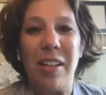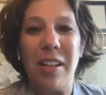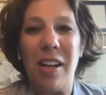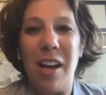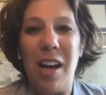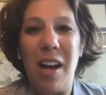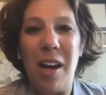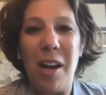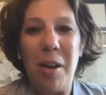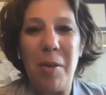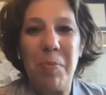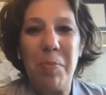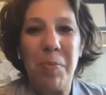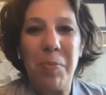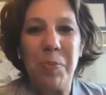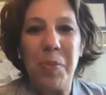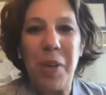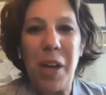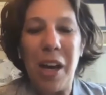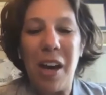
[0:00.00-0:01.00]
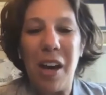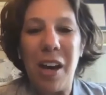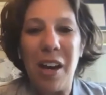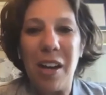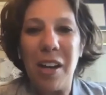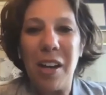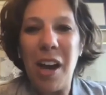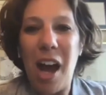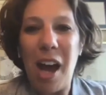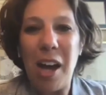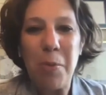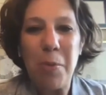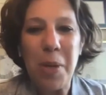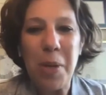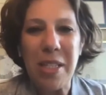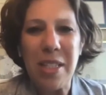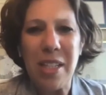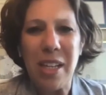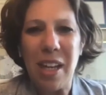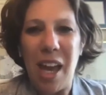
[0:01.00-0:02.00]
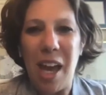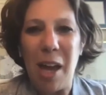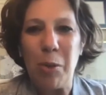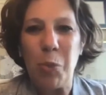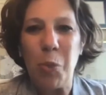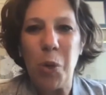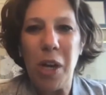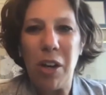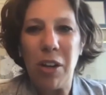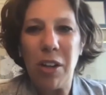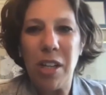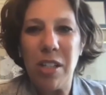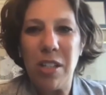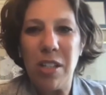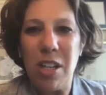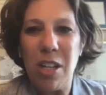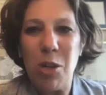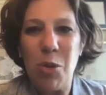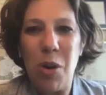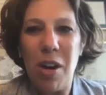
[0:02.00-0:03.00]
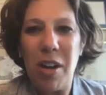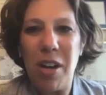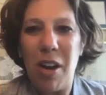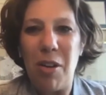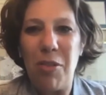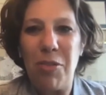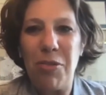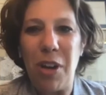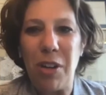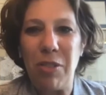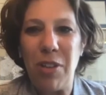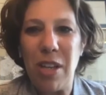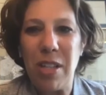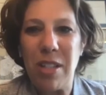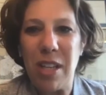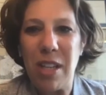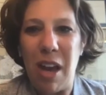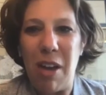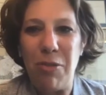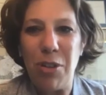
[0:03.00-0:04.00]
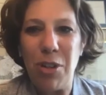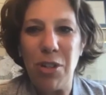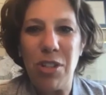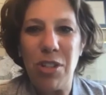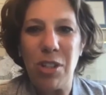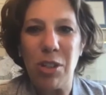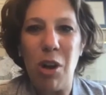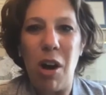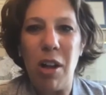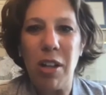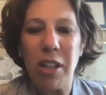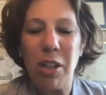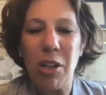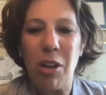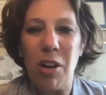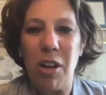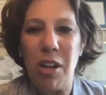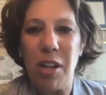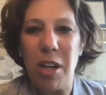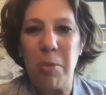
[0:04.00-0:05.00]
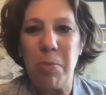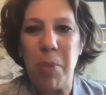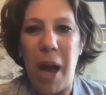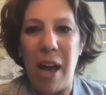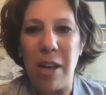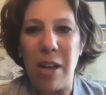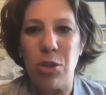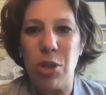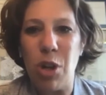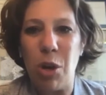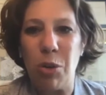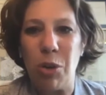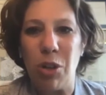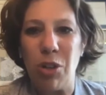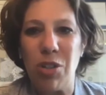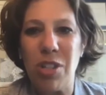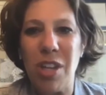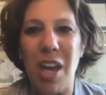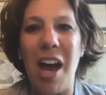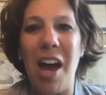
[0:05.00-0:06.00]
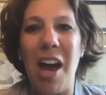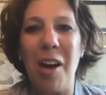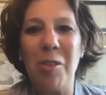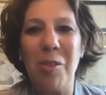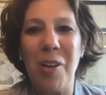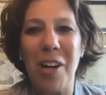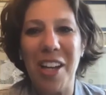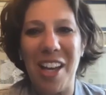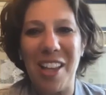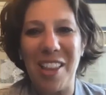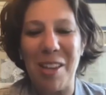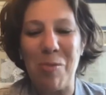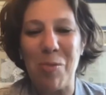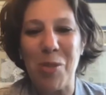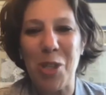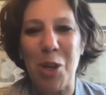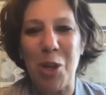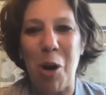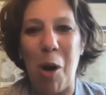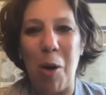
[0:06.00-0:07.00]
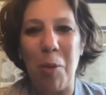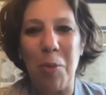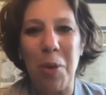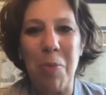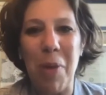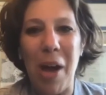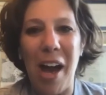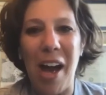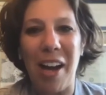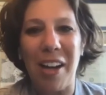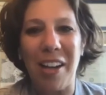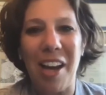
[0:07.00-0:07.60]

Um, Anonymous again, we are continuing our fundraising efforts and calling current and past donors. How do I get them to call me back?